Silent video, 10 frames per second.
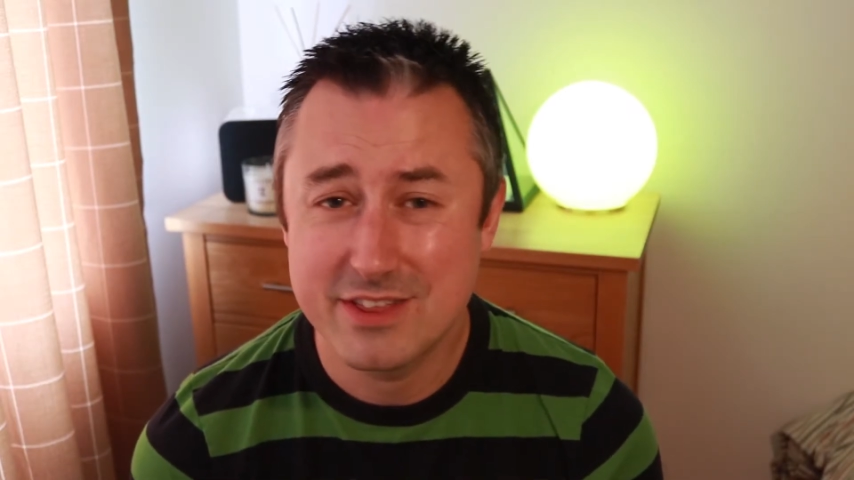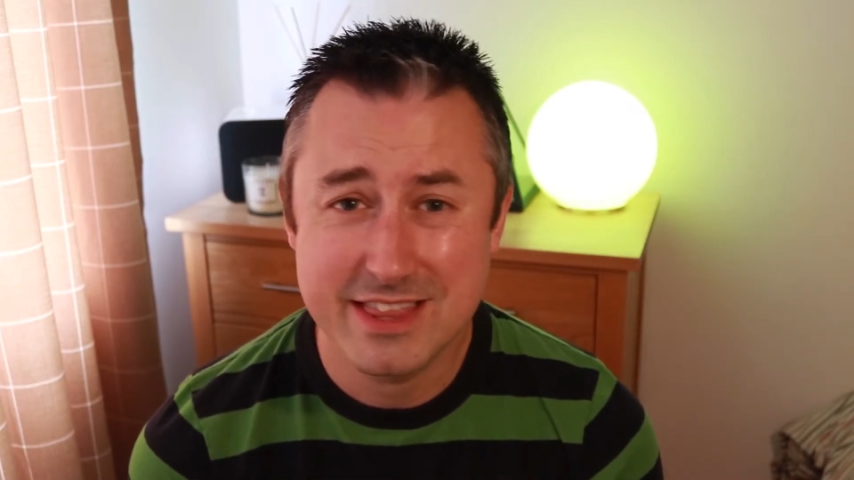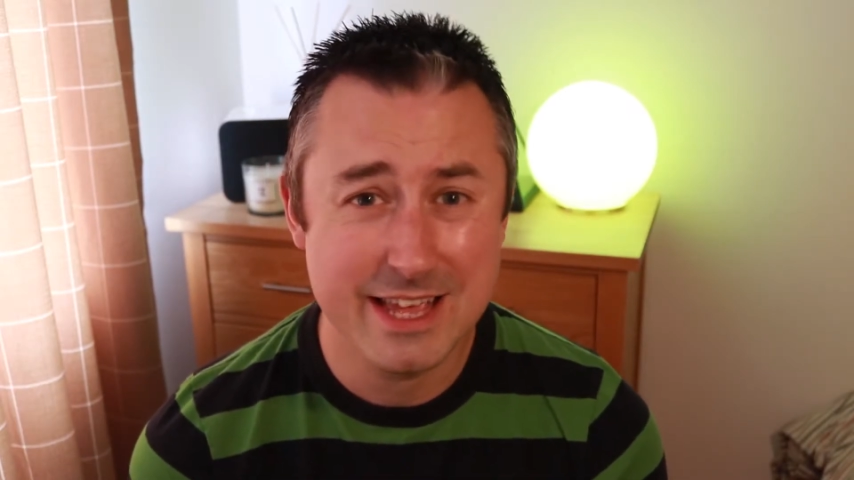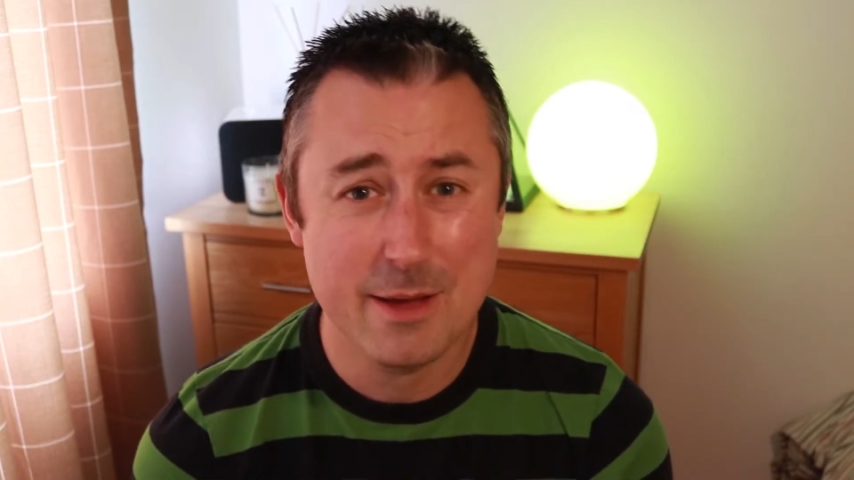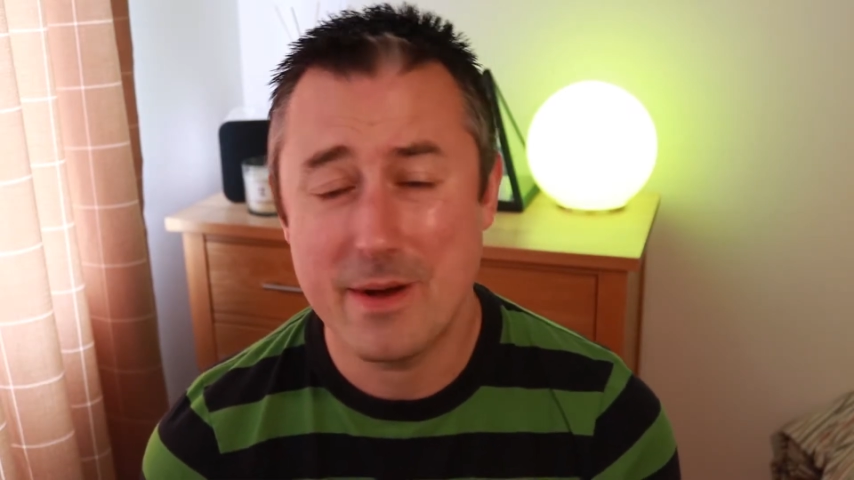
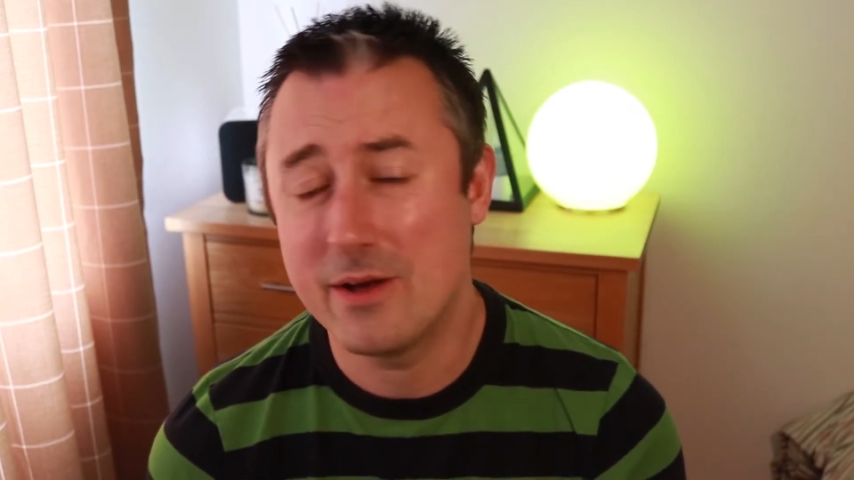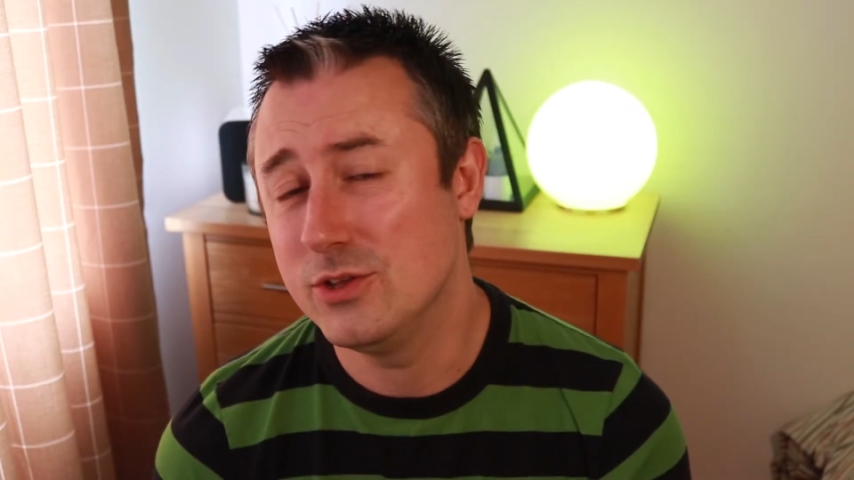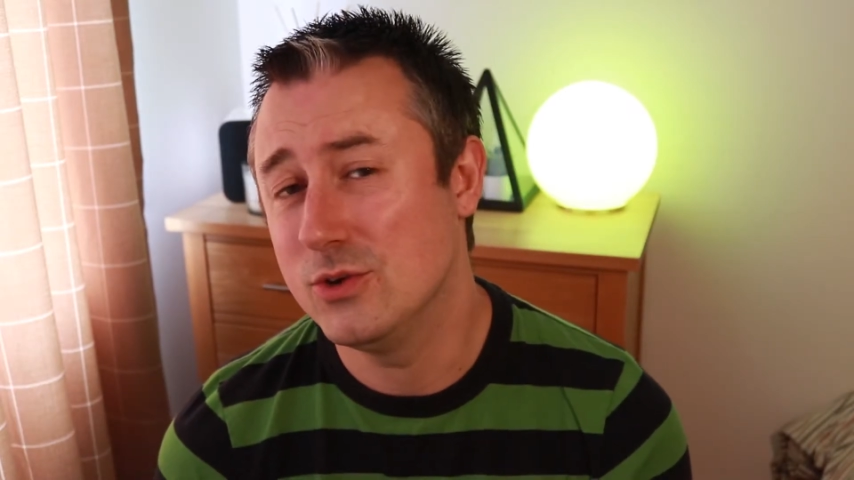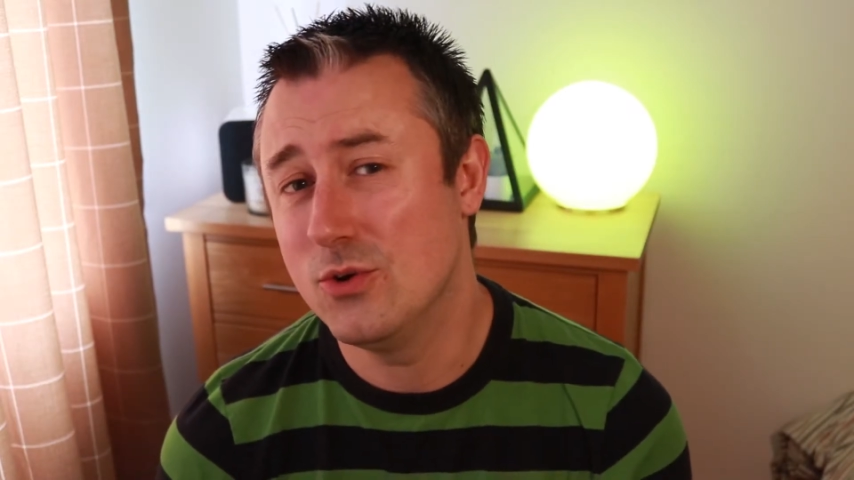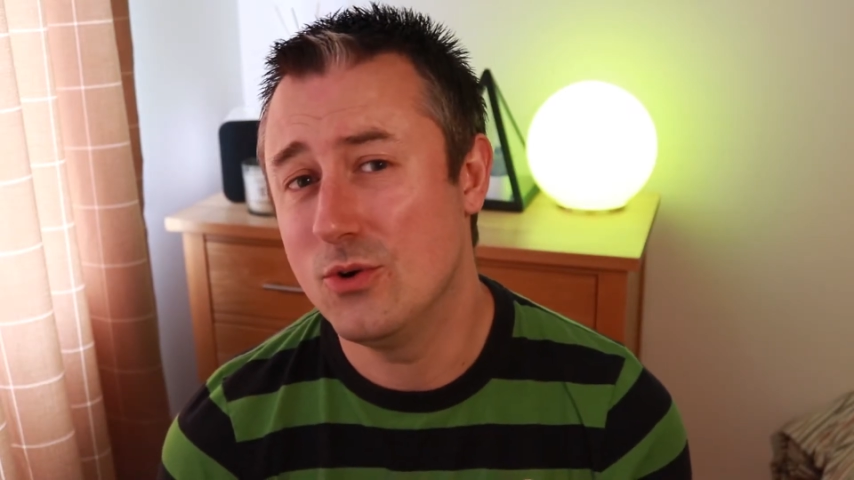think about
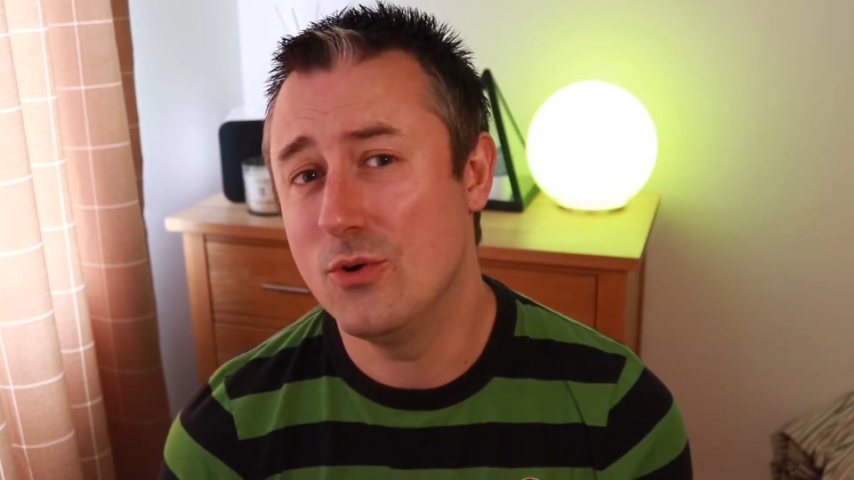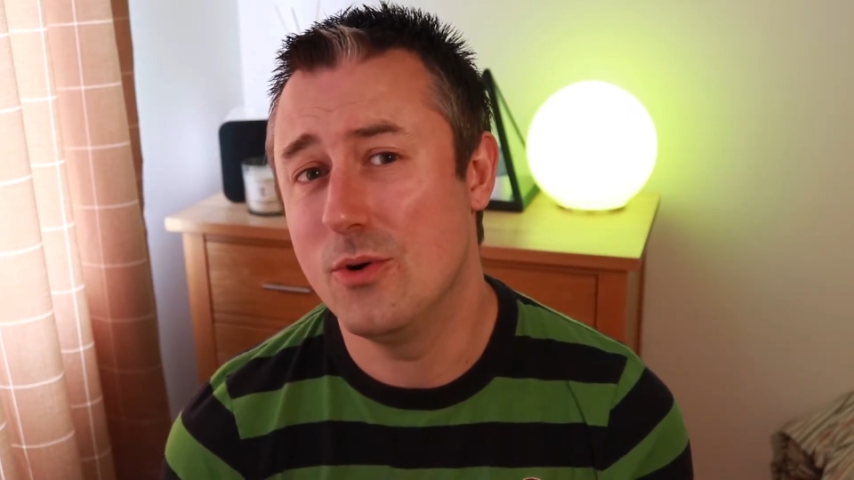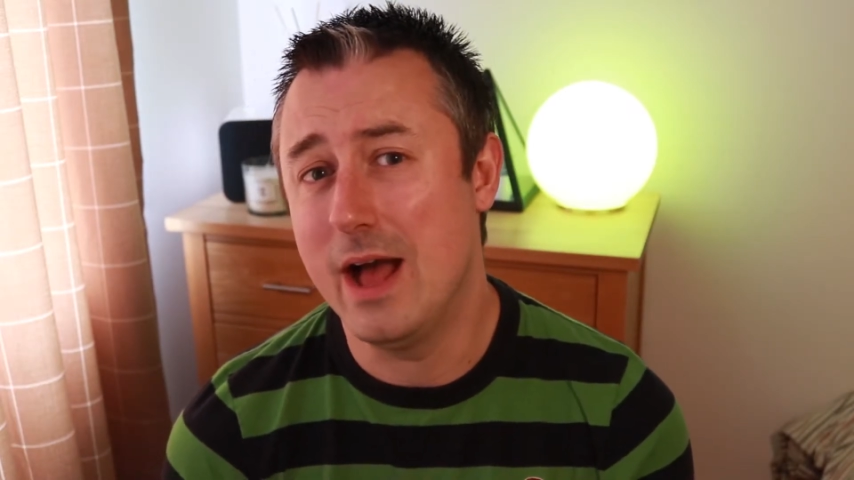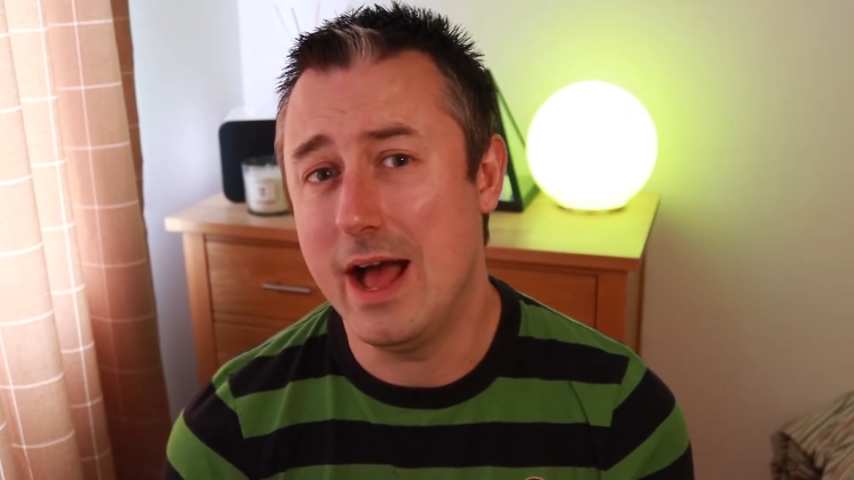your